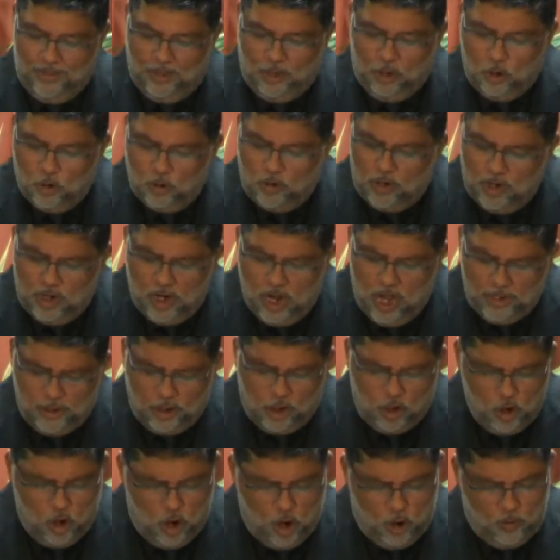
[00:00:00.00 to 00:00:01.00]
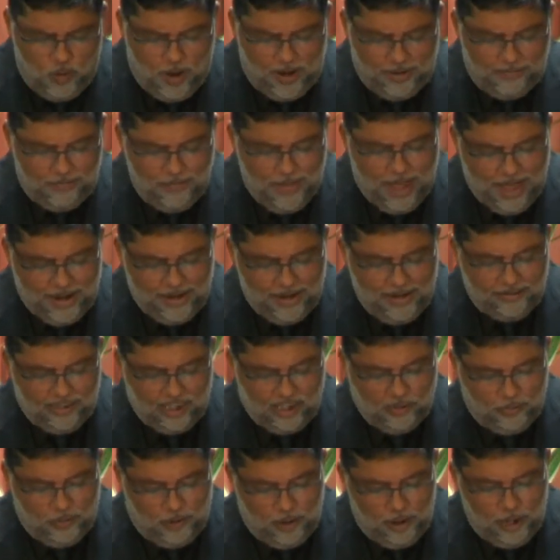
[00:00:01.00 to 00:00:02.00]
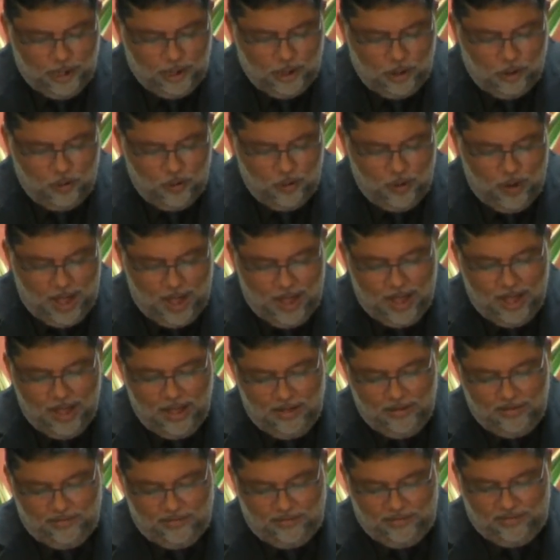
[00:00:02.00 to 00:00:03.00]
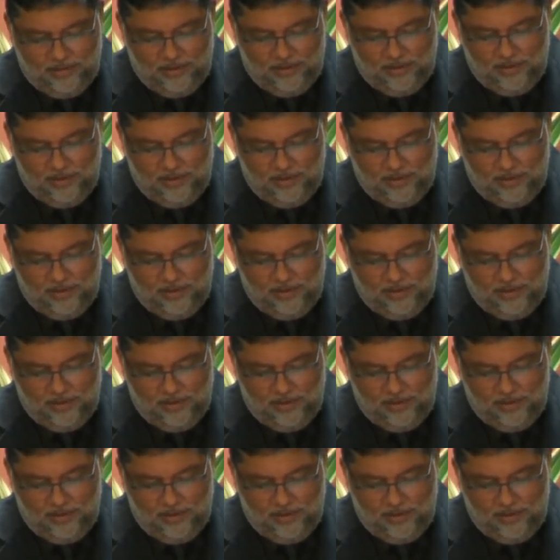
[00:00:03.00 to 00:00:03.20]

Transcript: You do not know what man of spirit you are of,